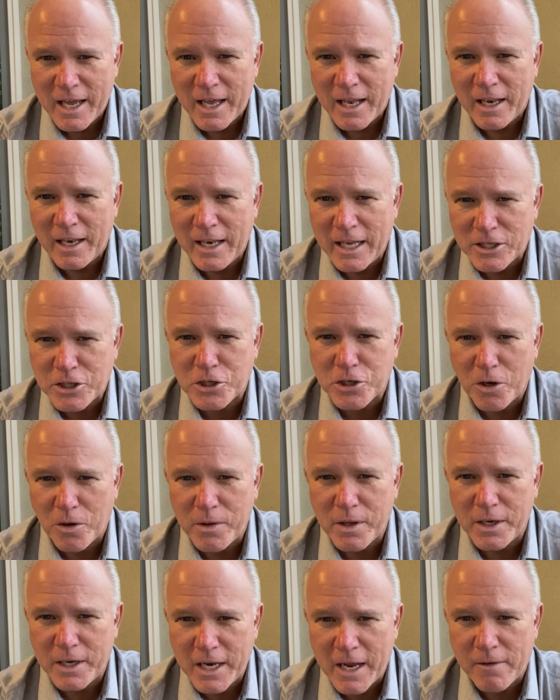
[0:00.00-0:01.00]
Let's show
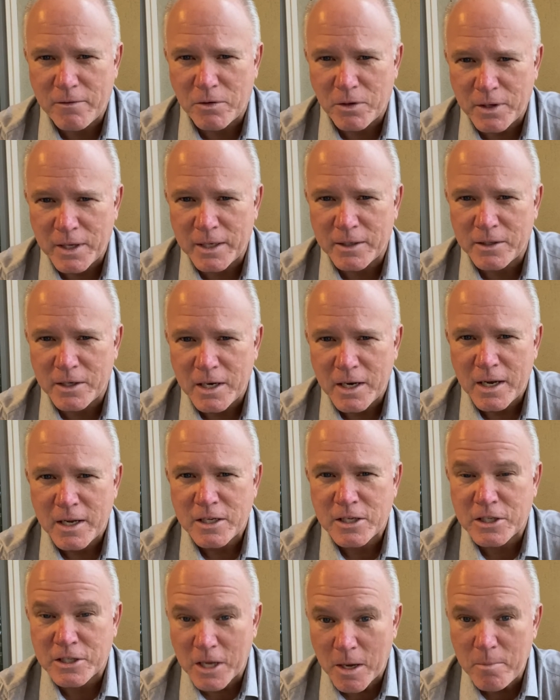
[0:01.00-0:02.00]
the devil that
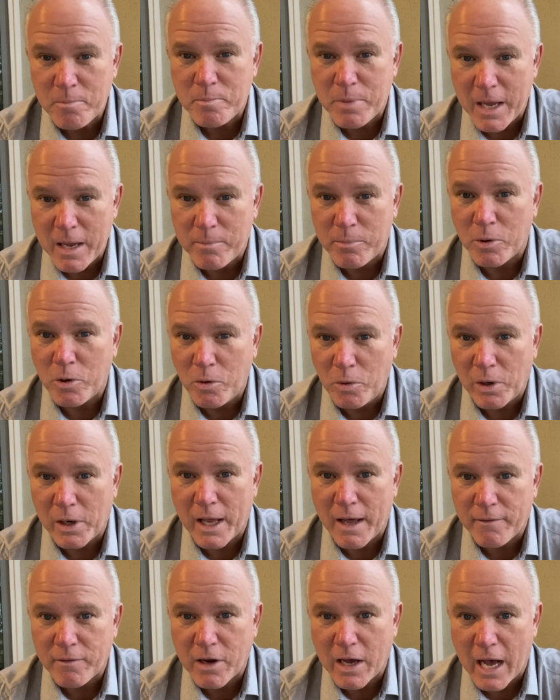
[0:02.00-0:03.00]
some people who
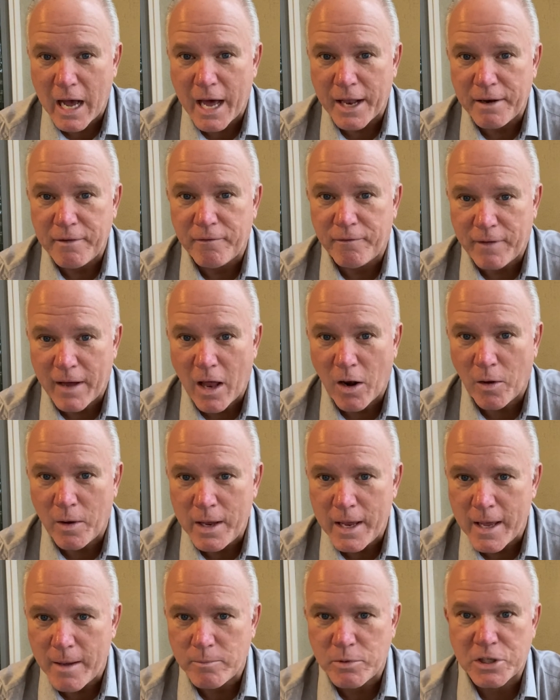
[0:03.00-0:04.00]
love God and follow
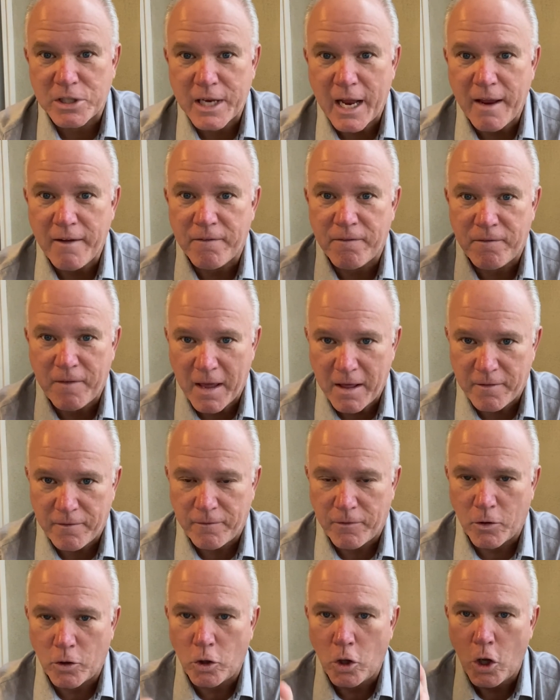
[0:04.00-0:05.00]
him stay
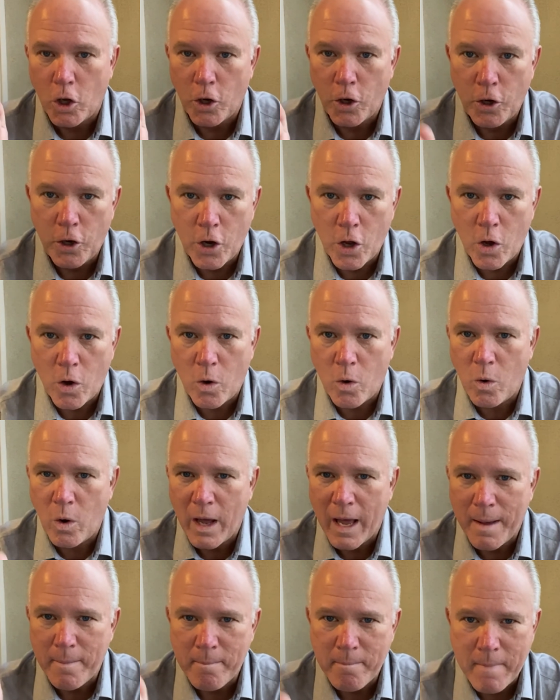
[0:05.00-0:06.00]
faithful no
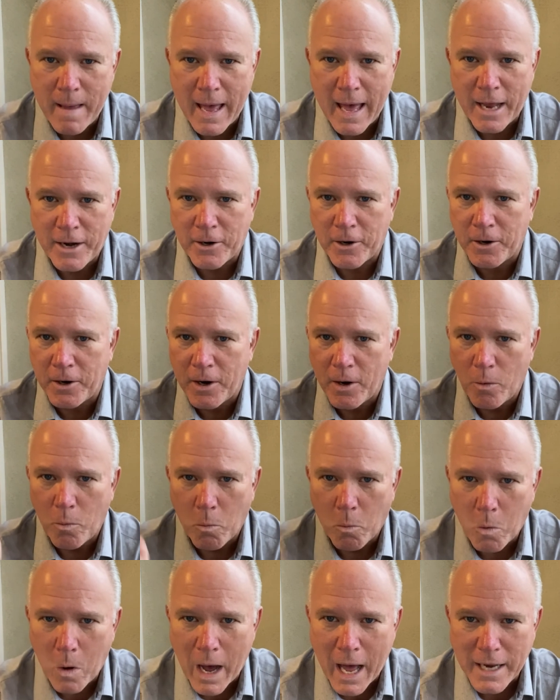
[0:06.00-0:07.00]
matter
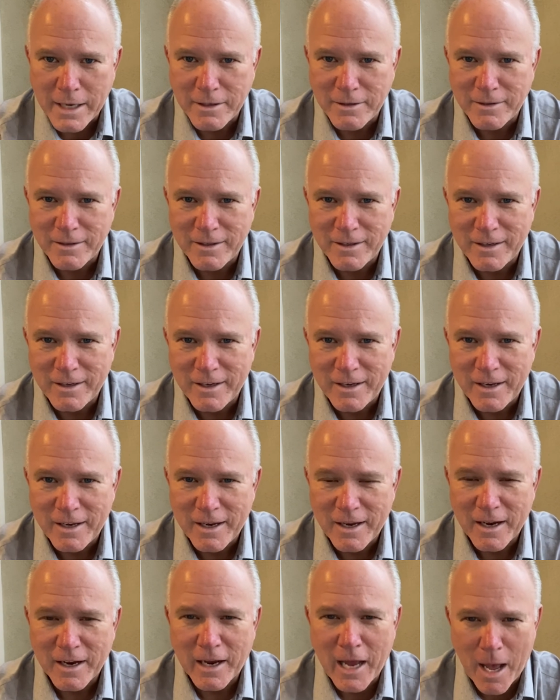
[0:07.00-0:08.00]
what.
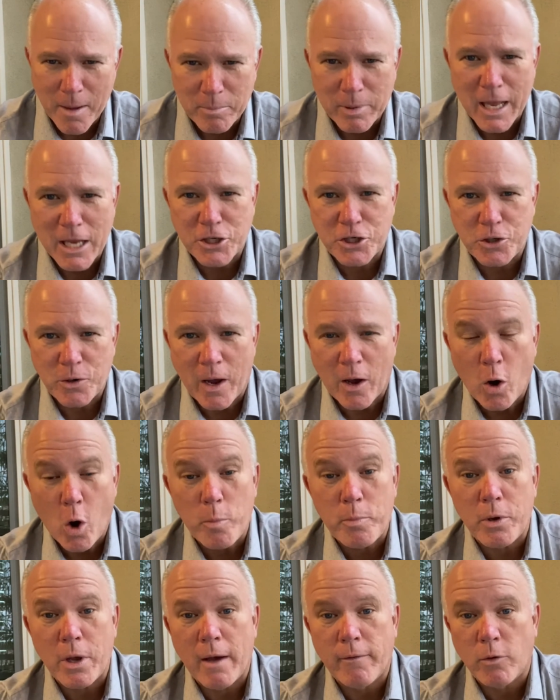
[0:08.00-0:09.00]
God bless you. I
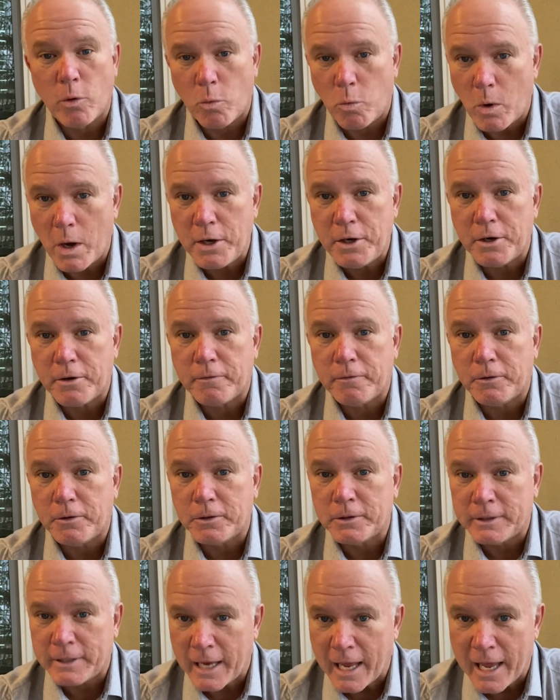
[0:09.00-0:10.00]
hope you have a wonderful
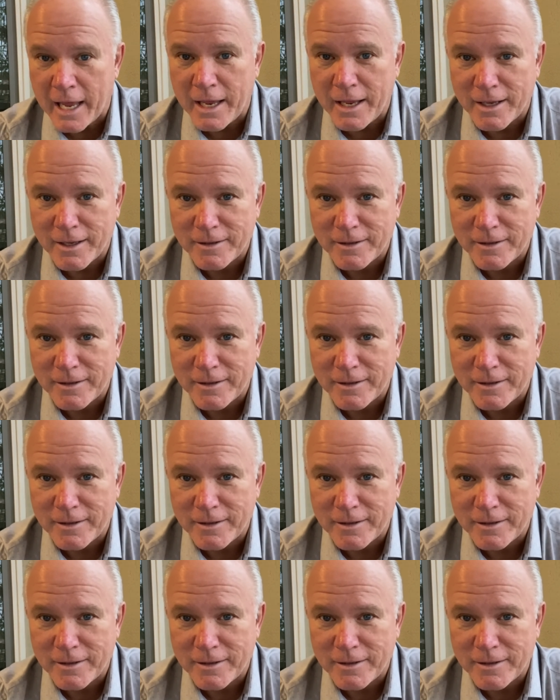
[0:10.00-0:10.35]
day.